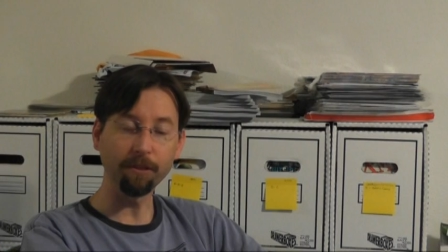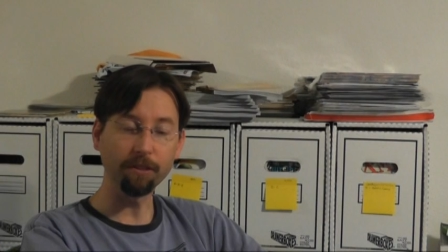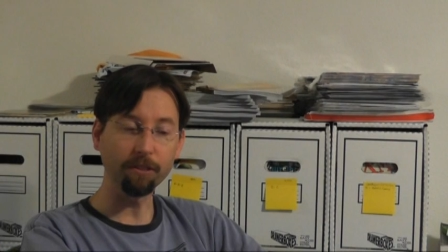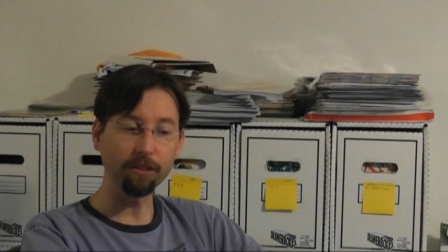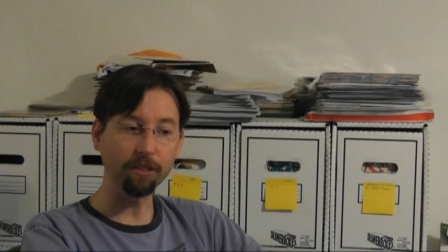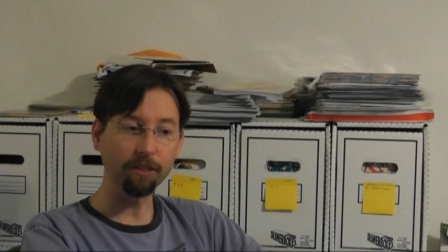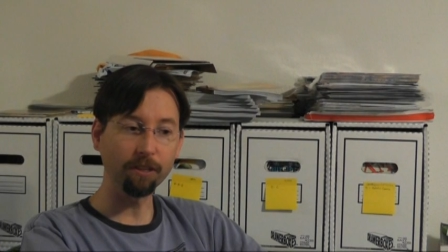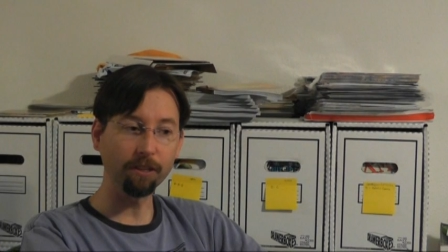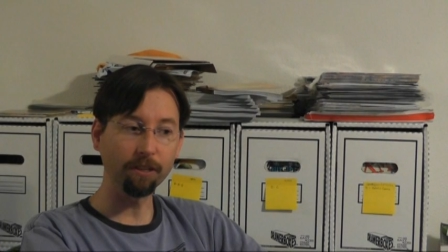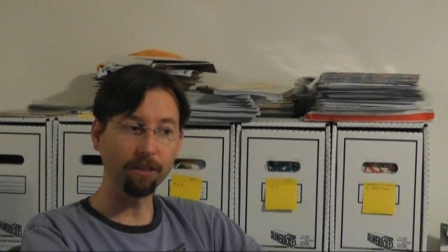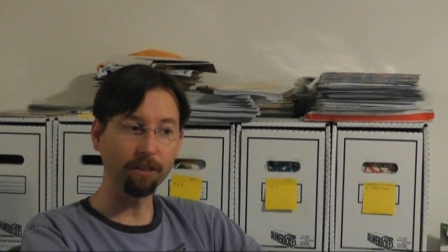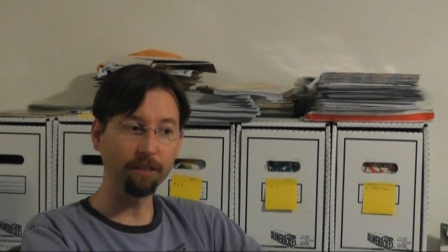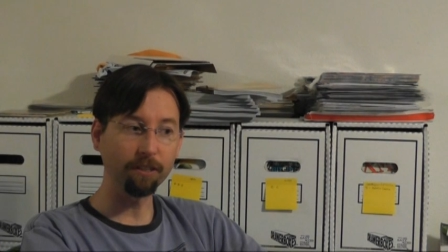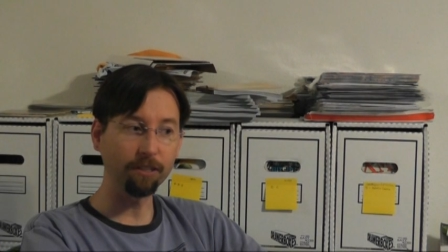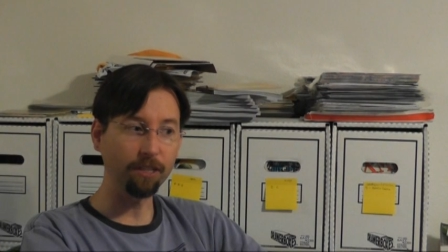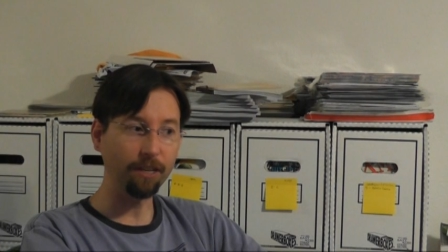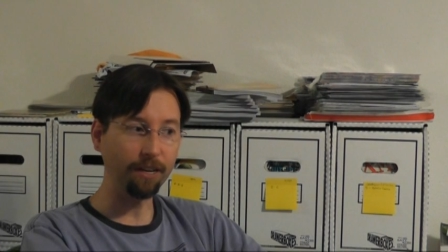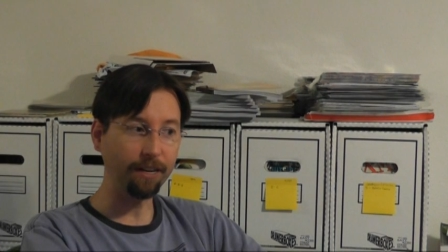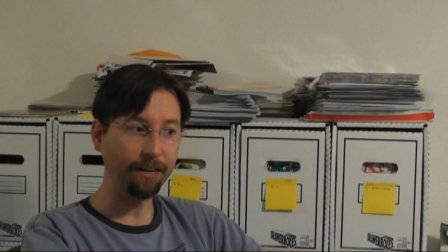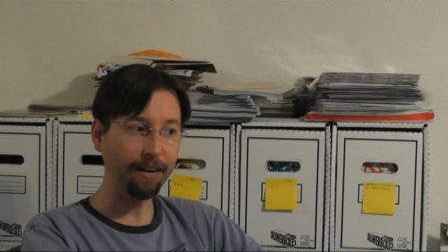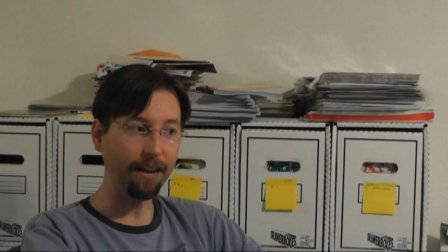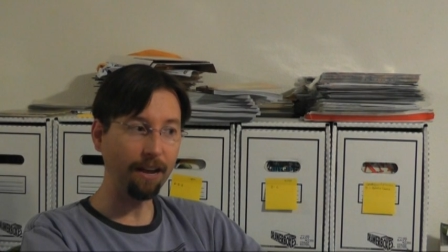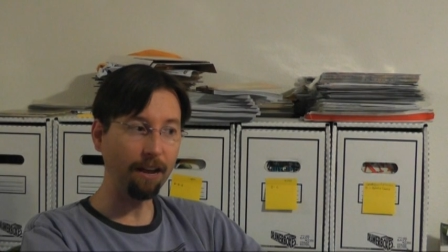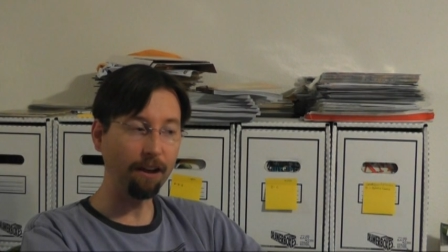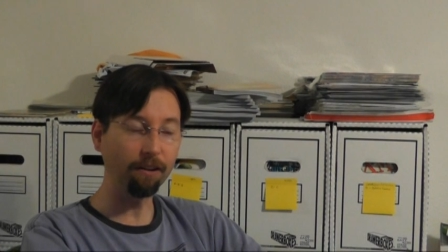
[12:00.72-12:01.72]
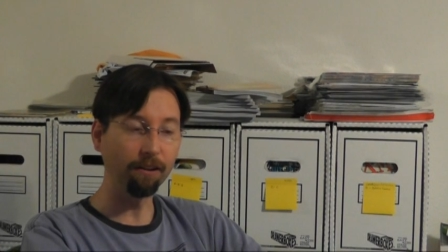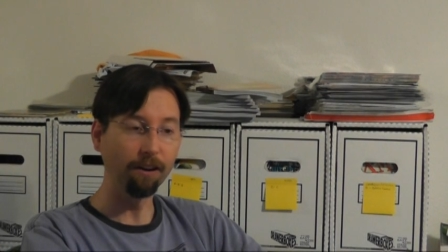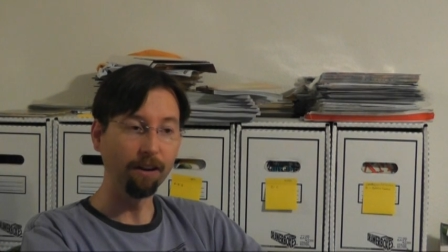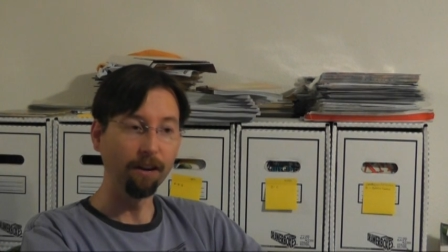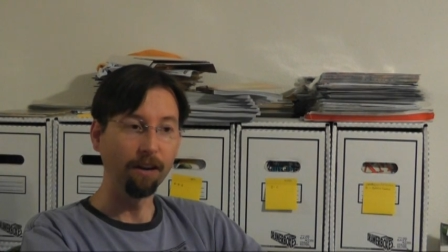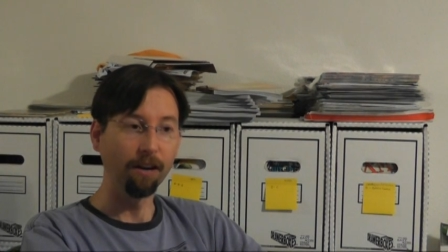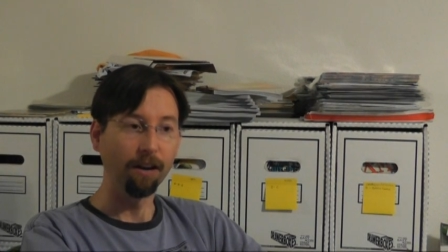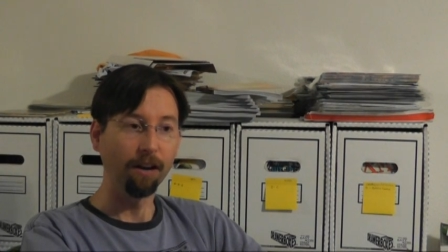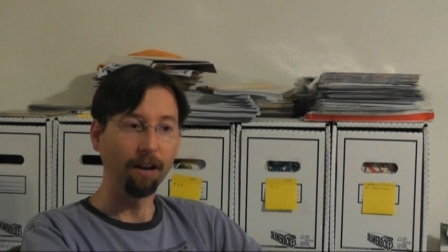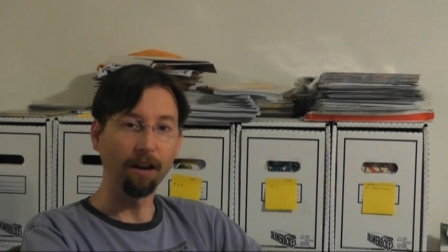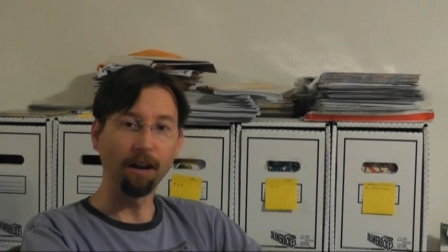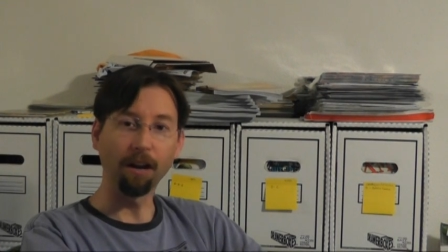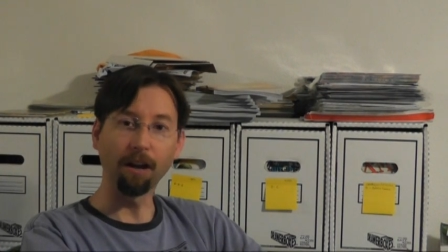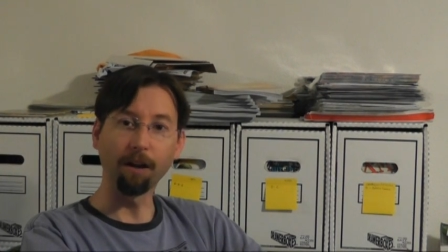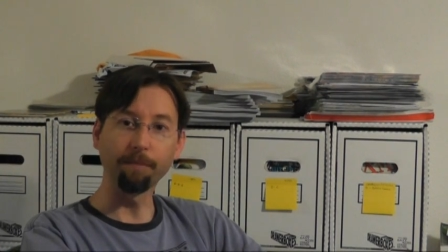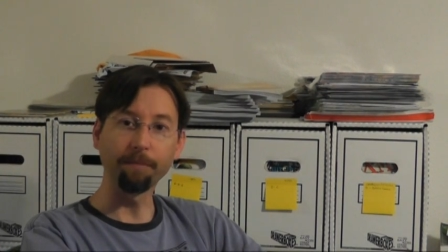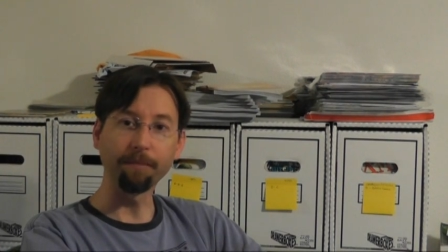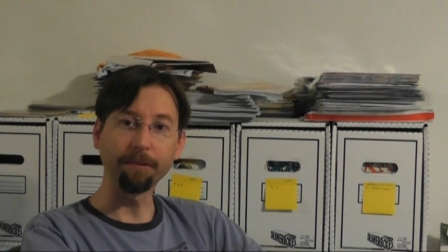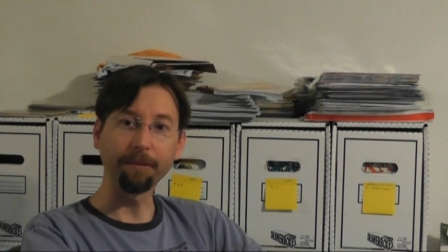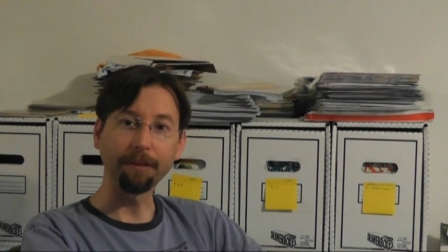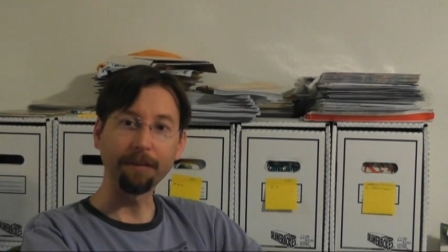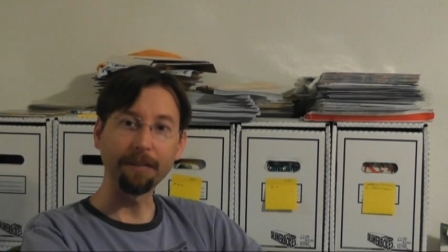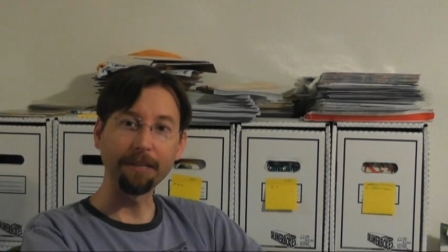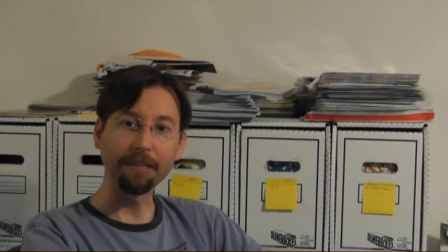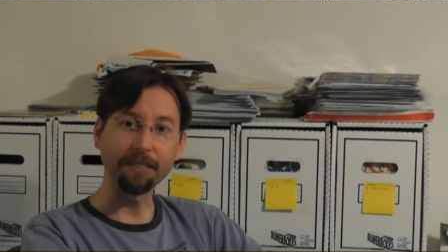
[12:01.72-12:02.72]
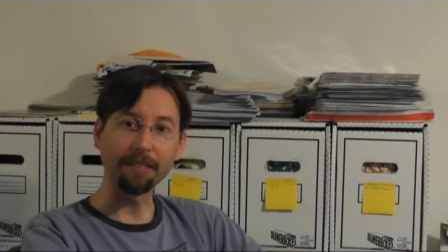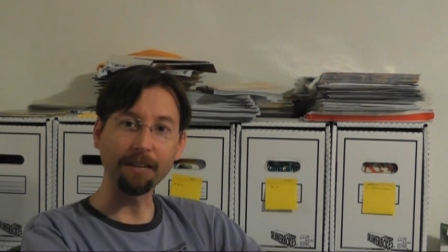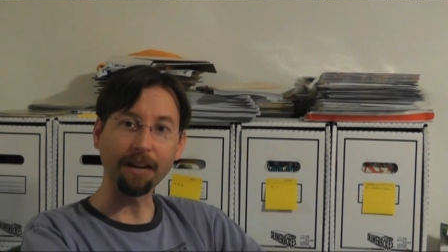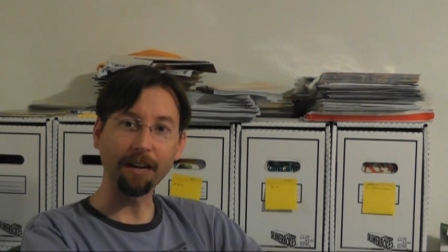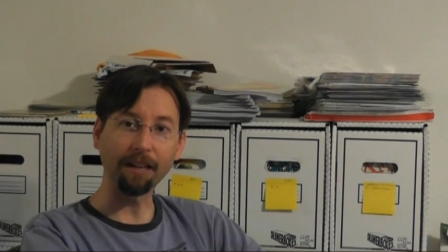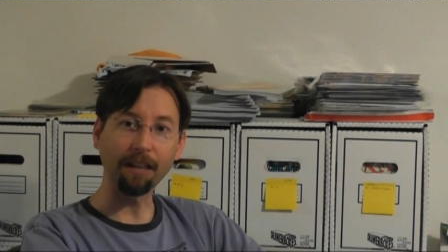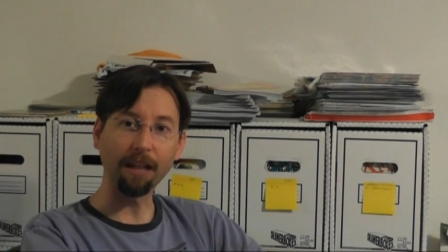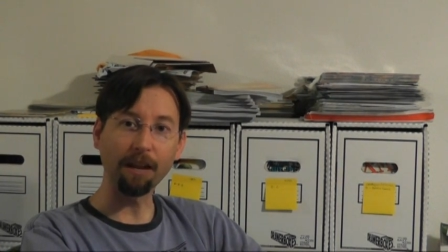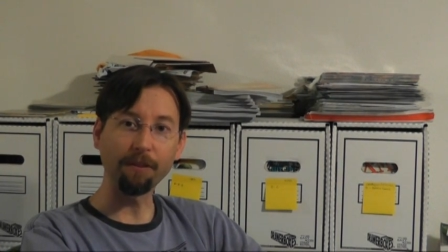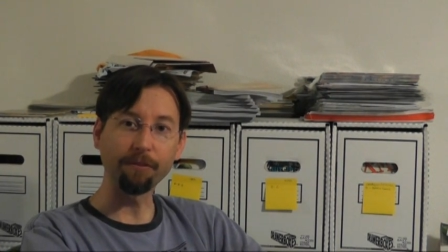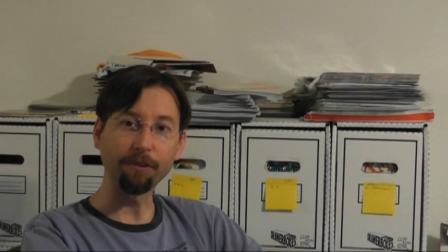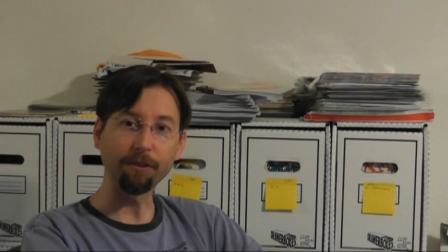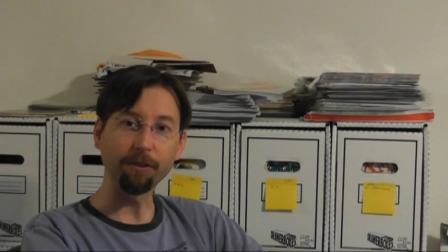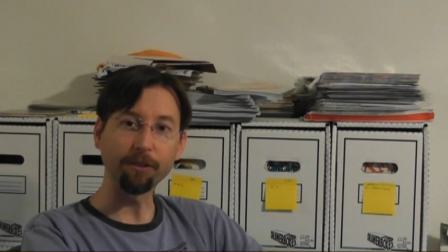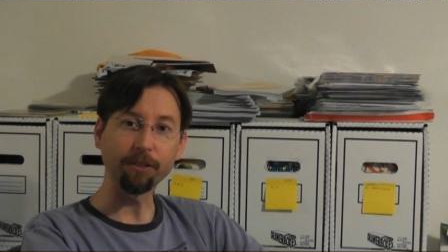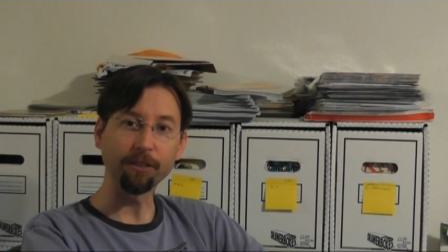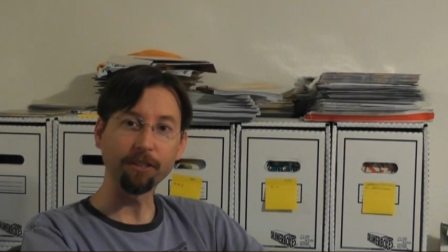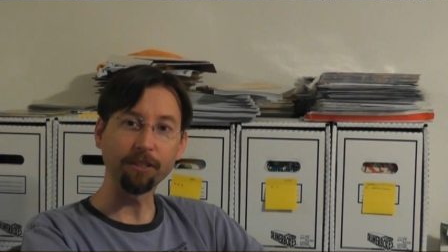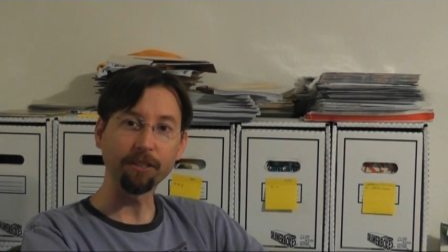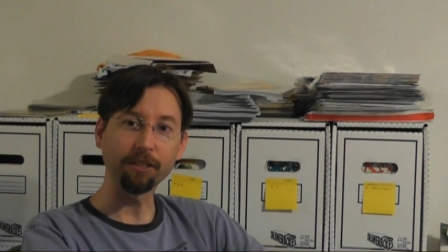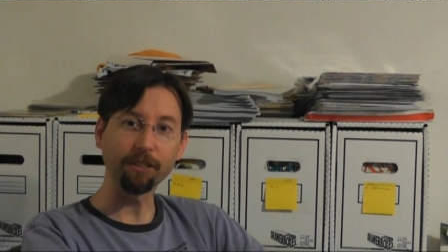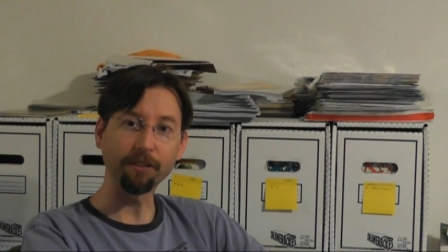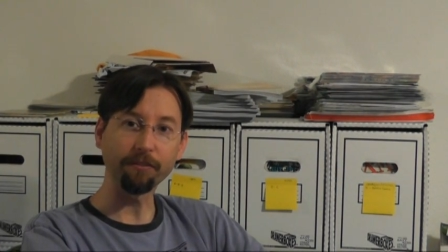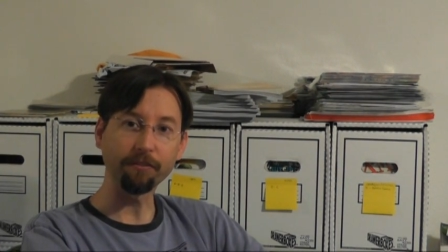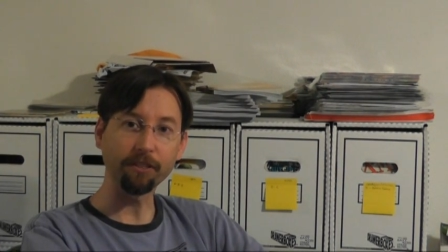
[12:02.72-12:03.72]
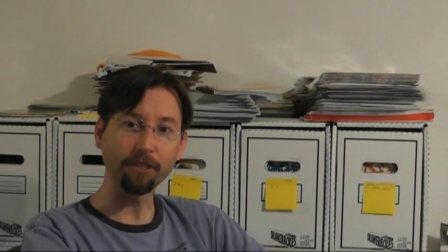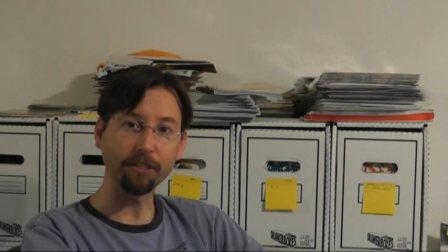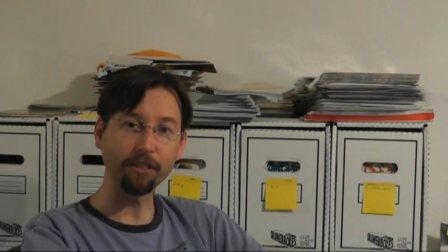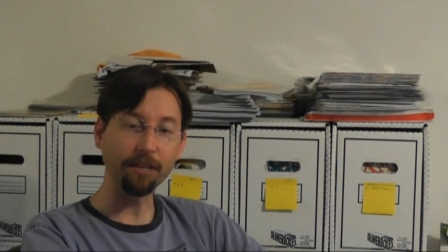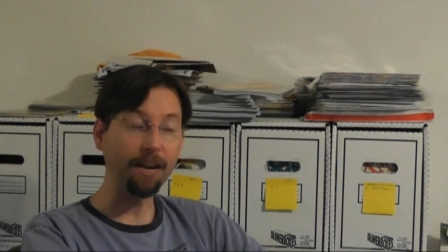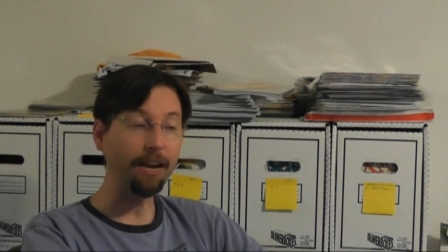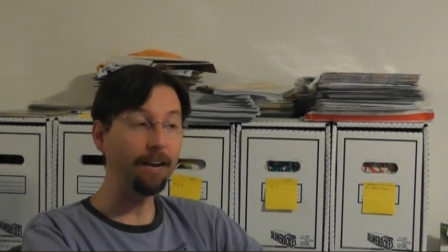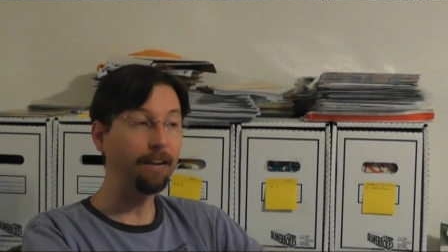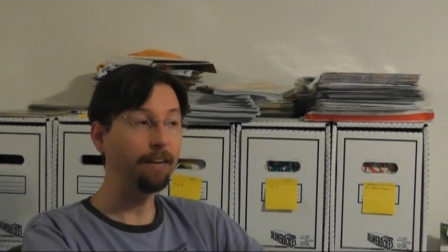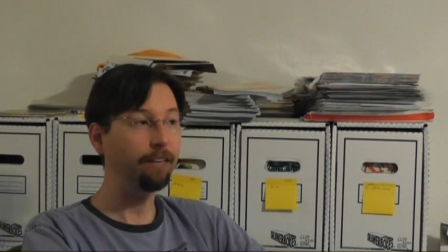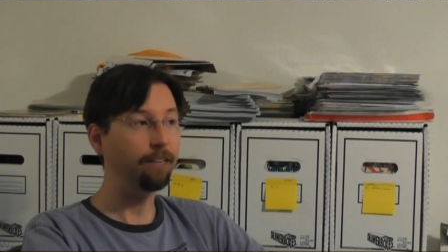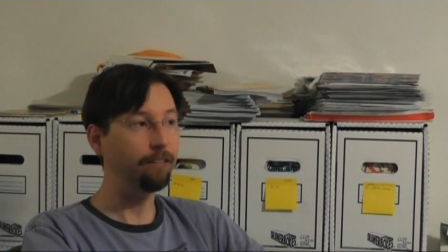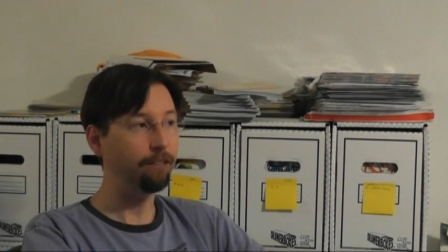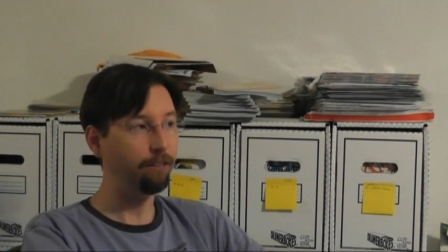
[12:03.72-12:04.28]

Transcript: You should check it out. Um, he's got a lot of interesting stuff to say.